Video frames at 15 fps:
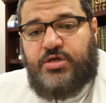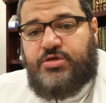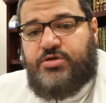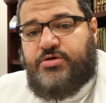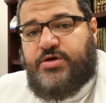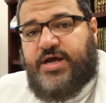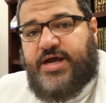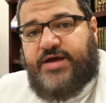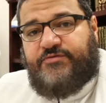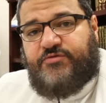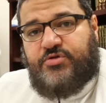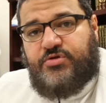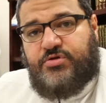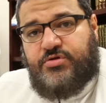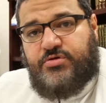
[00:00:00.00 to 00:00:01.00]
you have
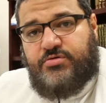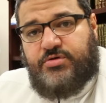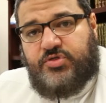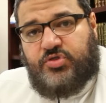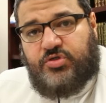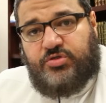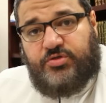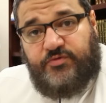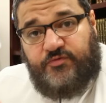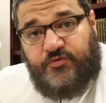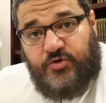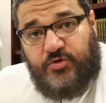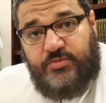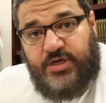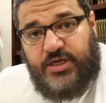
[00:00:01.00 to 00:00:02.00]
to do a certain
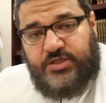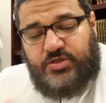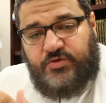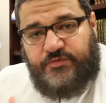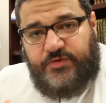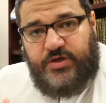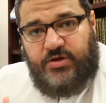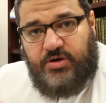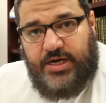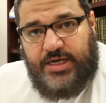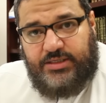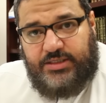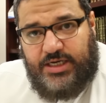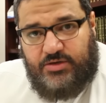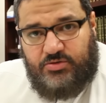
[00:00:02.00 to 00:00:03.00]
formula to figure
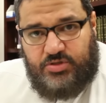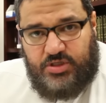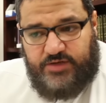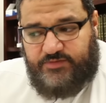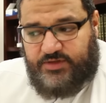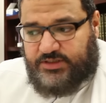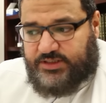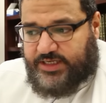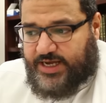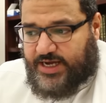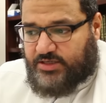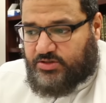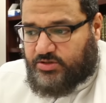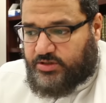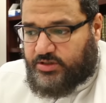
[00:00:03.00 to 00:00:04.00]
out how to give the
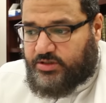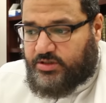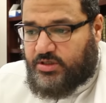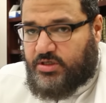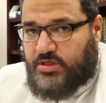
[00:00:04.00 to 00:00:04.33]
zakat on it.